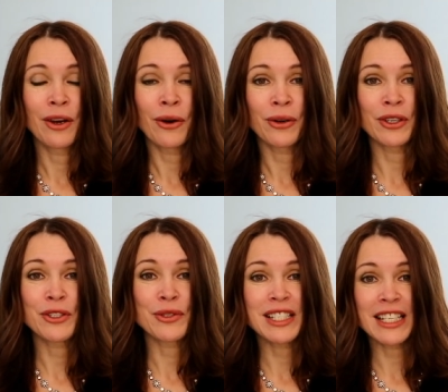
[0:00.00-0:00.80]
or
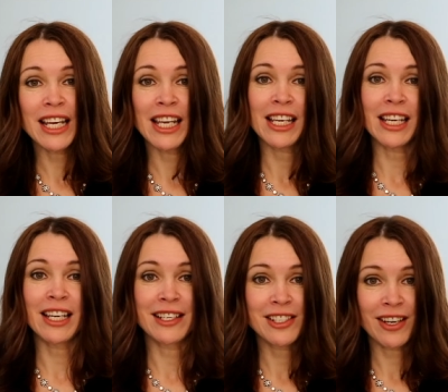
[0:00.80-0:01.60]
to seeing
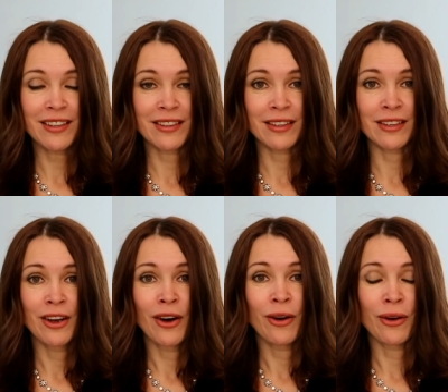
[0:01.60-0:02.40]
each other
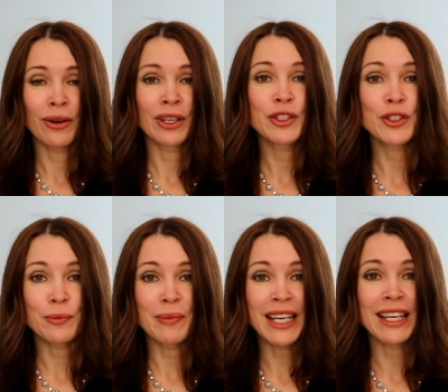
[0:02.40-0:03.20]
or to
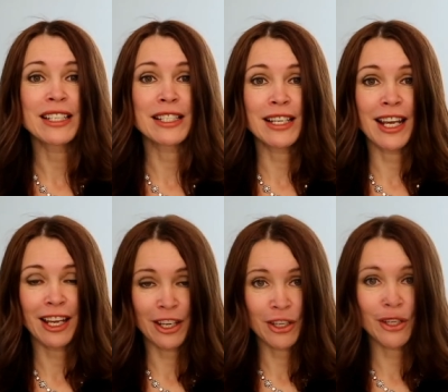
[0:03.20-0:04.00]
me
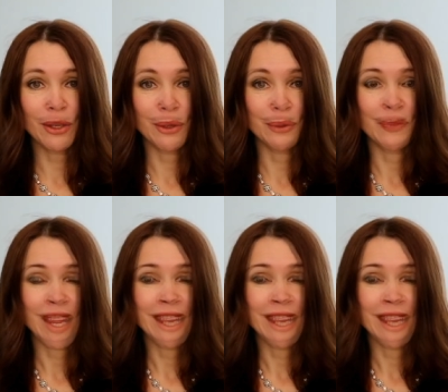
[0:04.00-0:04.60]
seeing you.